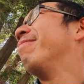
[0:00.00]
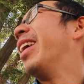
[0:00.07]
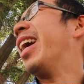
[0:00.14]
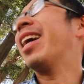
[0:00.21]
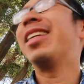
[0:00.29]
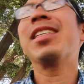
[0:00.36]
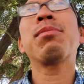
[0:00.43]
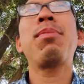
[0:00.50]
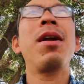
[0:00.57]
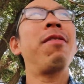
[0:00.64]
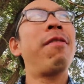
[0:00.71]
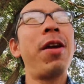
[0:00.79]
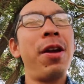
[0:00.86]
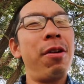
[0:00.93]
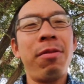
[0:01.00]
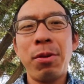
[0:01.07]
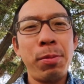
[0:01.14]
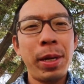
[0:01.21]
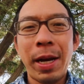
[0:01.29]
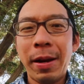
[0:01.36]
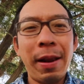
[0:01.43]
Yeah, this part of
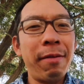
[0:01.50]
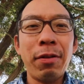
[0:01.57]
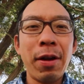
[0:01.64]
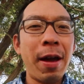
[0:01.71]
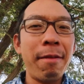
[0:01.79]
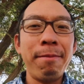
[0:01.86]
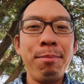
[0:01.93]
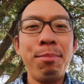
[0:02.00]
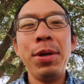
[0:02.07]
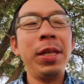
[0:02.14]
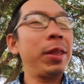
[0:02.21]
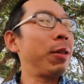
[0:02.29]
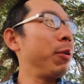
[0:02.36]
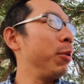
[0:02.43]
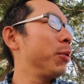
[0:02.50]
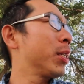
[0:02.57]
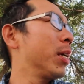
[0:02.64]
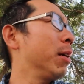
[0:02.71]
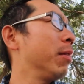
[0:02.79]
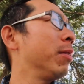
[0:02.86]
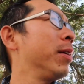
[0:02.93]
Wyoming I never have been through,
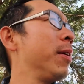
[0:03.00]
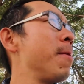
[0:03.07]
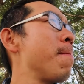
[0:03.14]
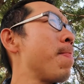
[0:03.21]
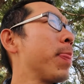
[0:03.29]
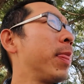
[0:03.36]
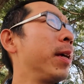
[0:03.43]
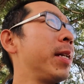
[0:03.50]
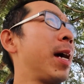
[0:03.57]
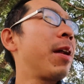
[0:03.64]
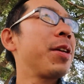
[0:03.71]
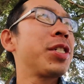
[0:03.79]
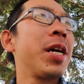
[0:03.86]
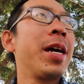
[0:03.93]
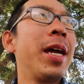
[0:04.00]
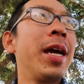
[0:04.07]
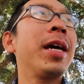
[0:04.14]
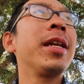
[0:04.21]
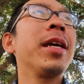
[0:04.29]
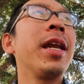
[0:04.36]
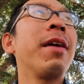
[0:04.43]
so the town of
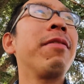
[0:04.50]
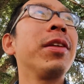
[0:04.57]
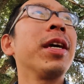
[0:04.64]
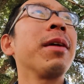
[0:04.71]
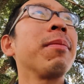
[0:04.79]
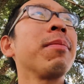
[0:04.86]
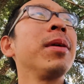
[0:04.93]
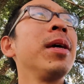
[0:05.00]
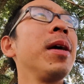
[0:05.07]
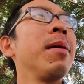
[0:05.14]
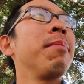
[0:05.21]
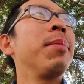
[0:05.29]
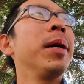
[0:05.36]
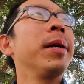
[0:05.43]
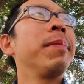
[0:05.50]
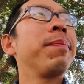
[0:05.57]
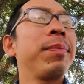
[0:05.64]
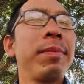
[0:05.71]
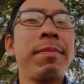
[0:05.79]
Cheyenne and everything, but